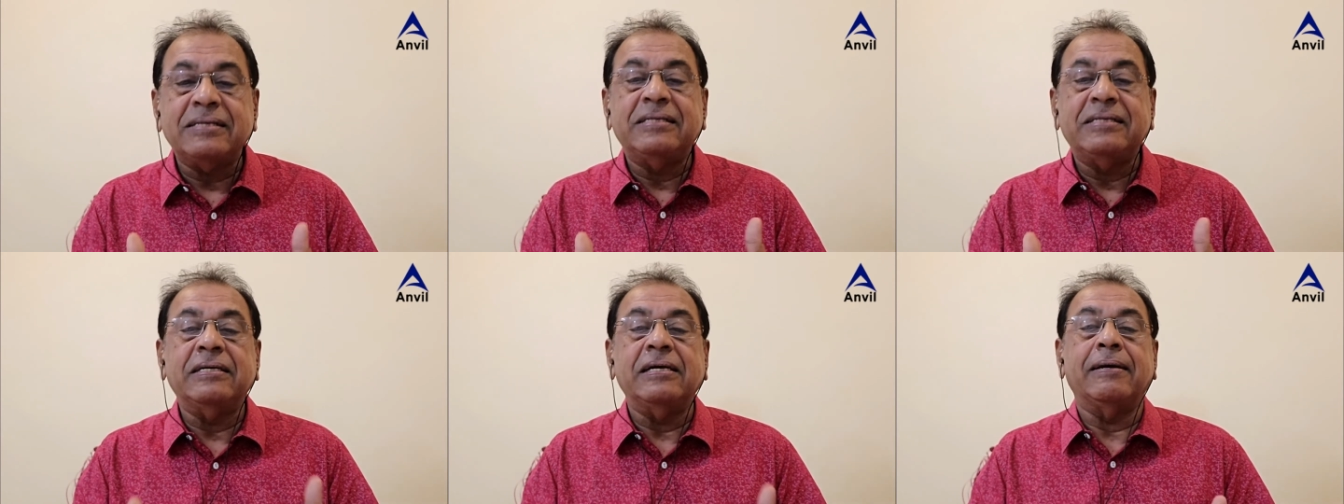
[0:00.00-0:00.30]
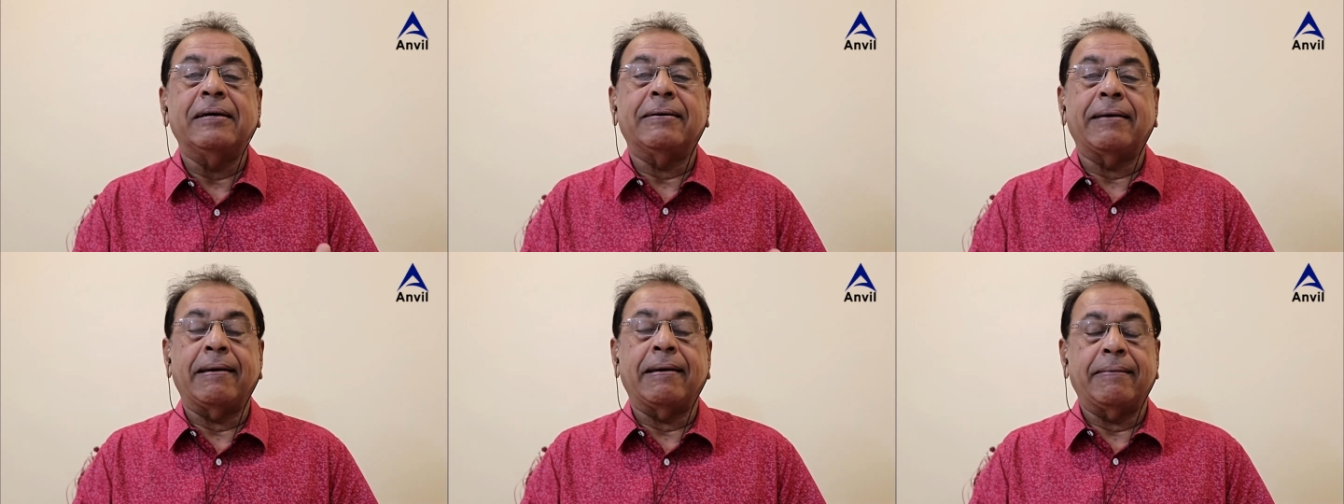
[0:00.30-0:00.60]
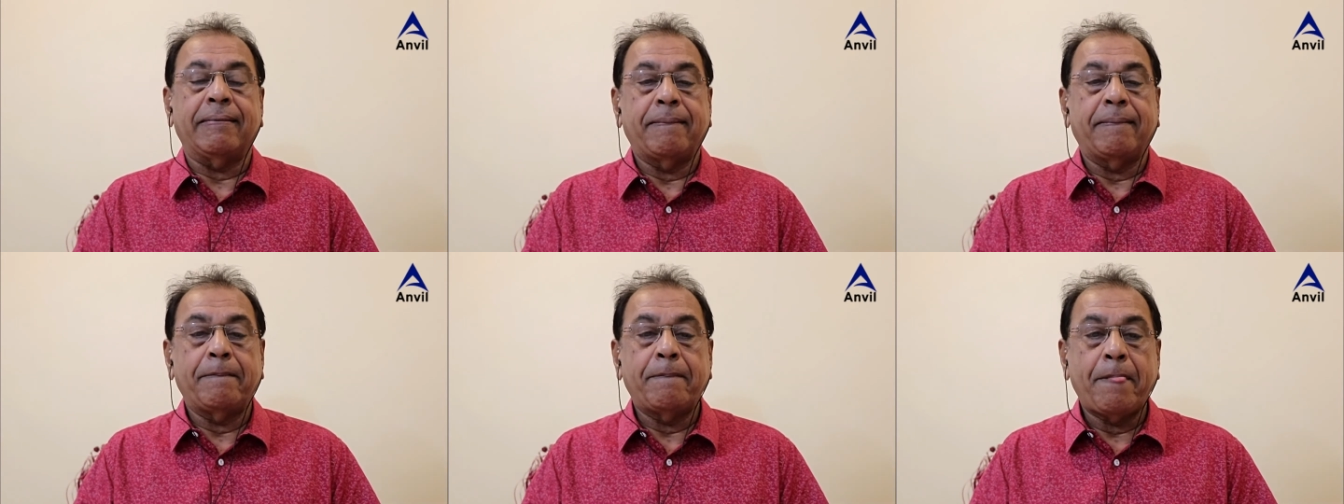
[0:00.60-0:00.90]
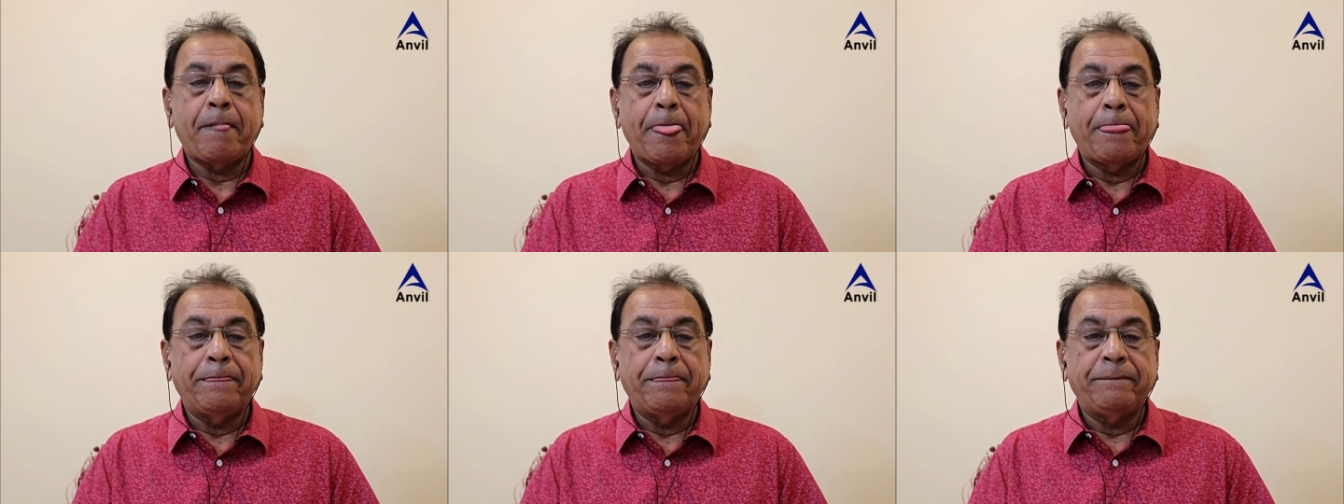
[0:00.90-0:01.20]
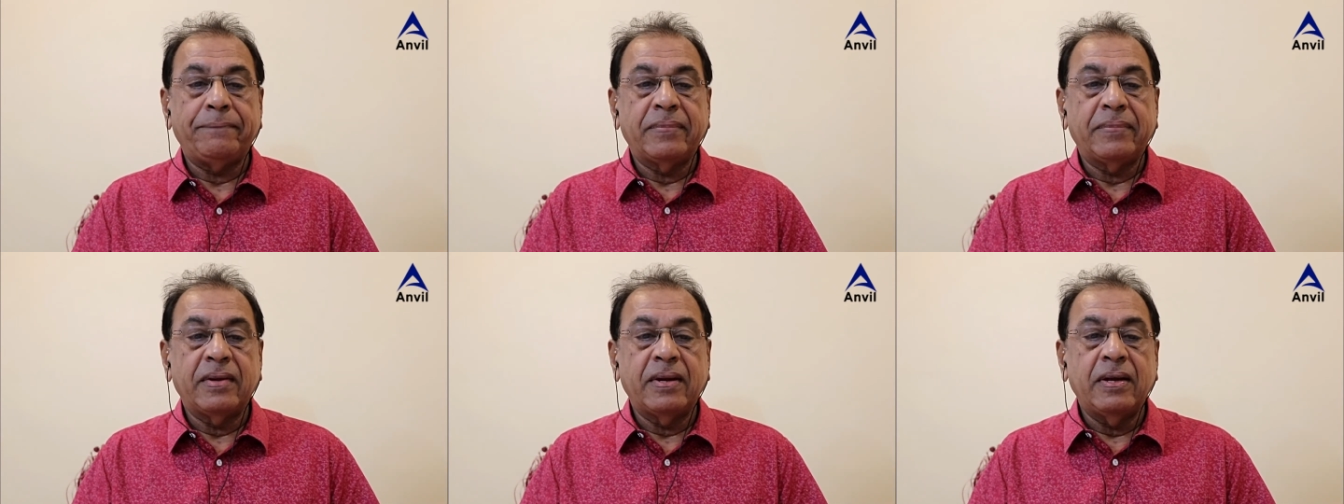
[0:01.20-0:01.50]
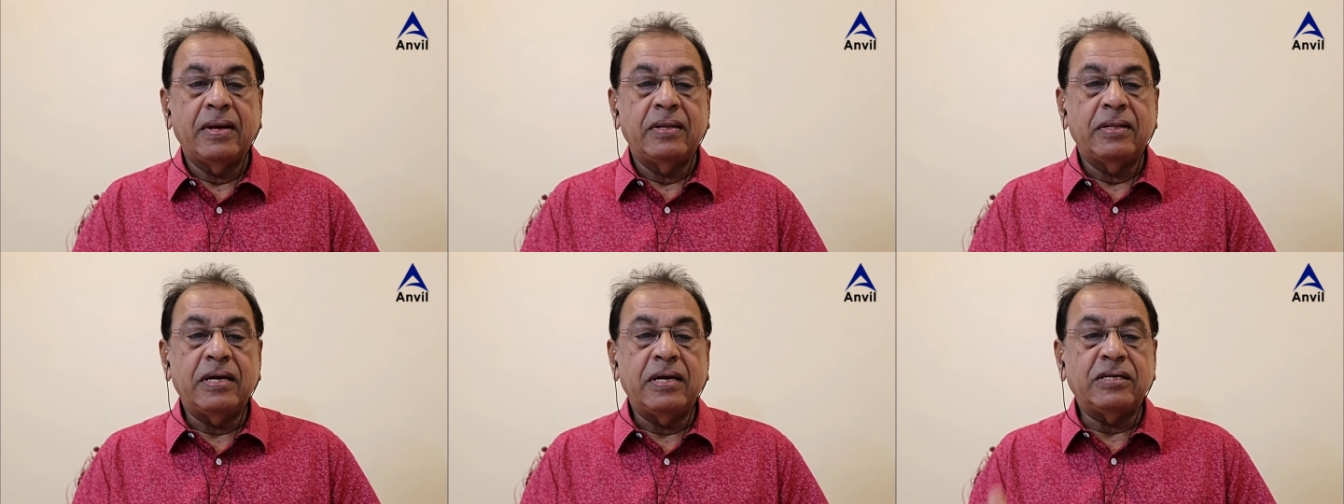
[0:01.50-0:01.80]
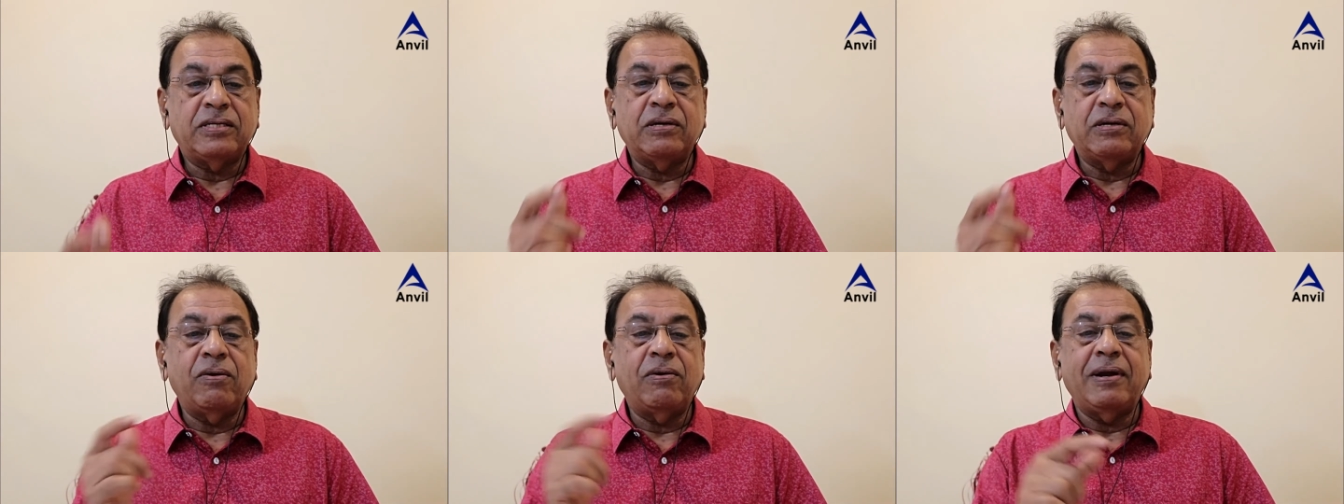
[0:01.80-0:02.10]
children,
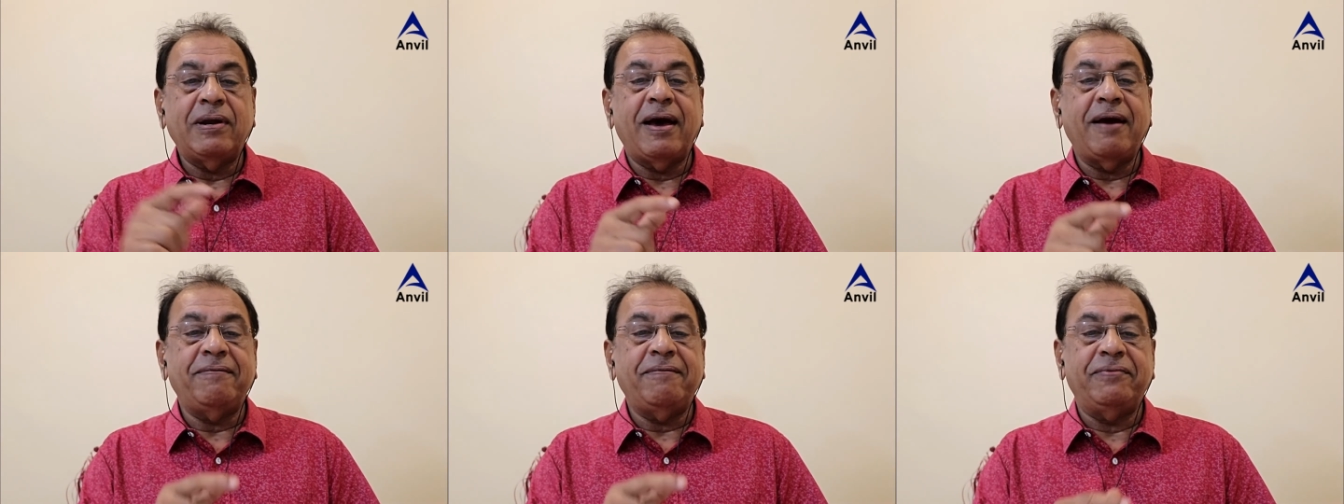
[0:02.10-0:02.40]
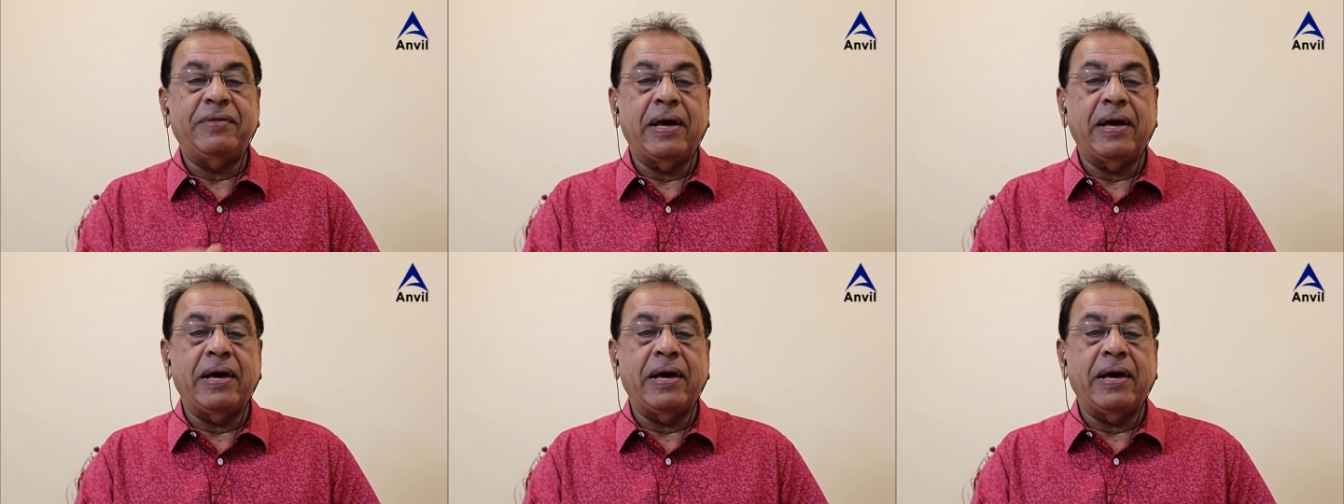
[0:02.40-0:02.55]
there's no life